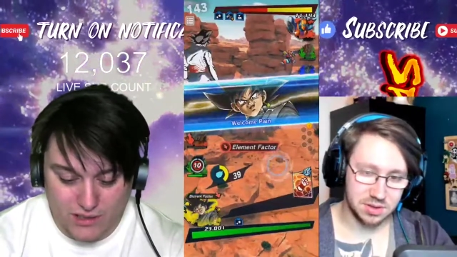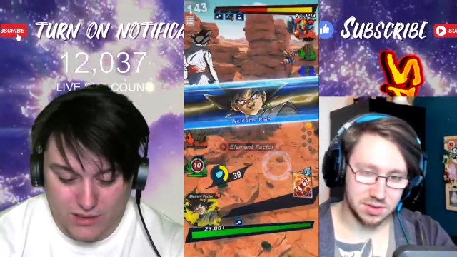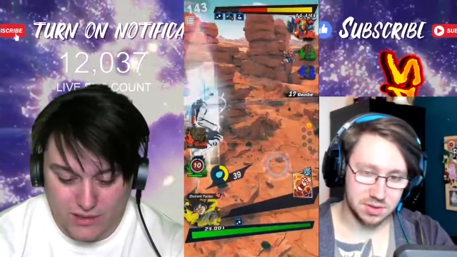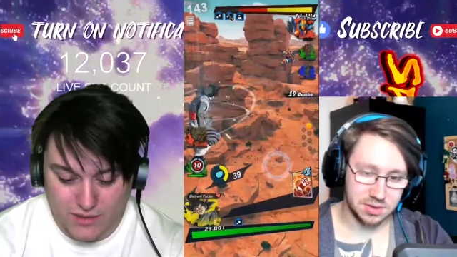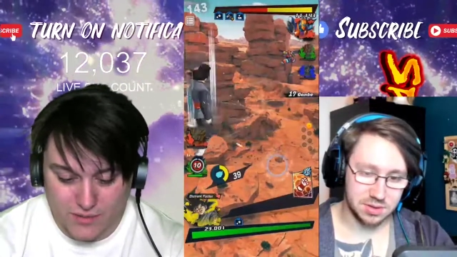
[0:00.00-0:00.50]

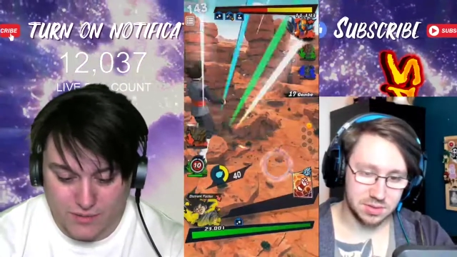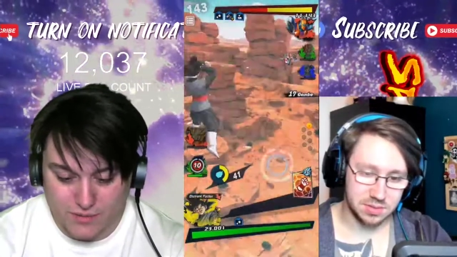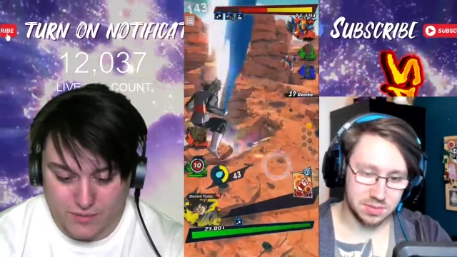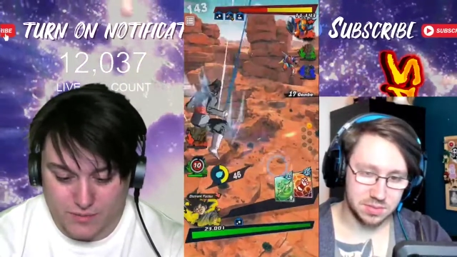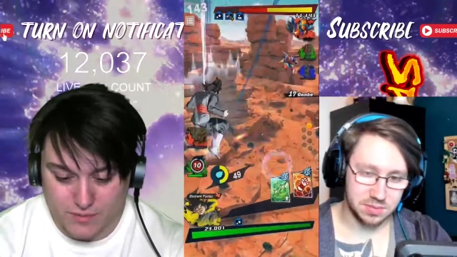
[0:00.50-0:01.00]

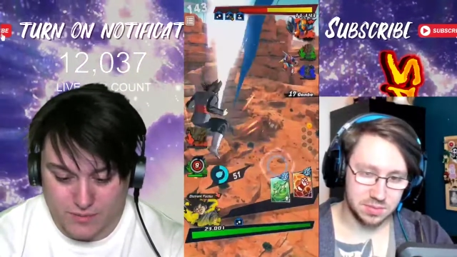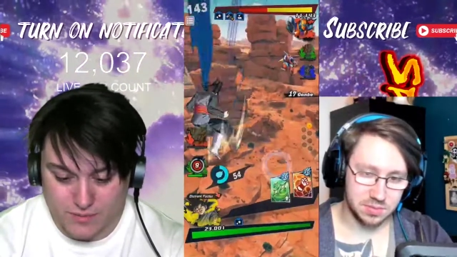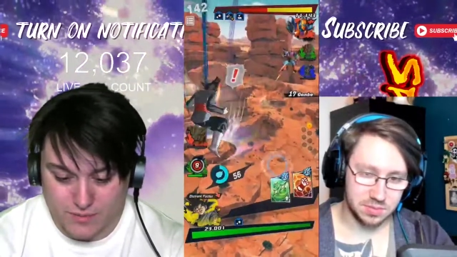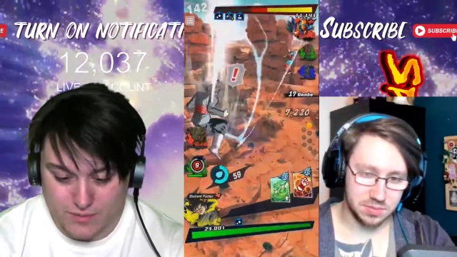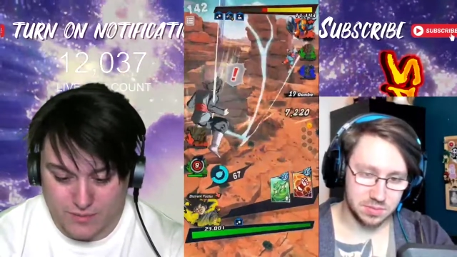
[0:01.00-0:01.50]

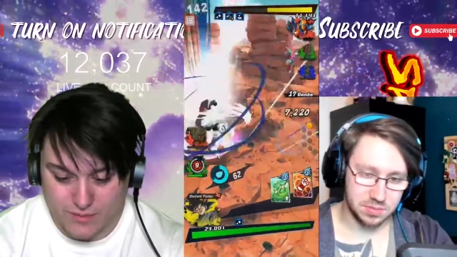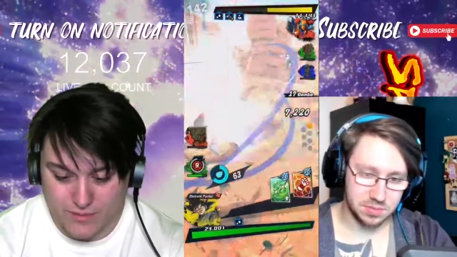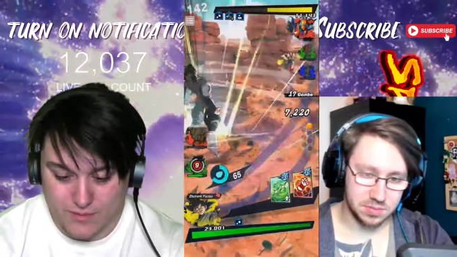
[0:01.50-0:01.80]
(no one is talking)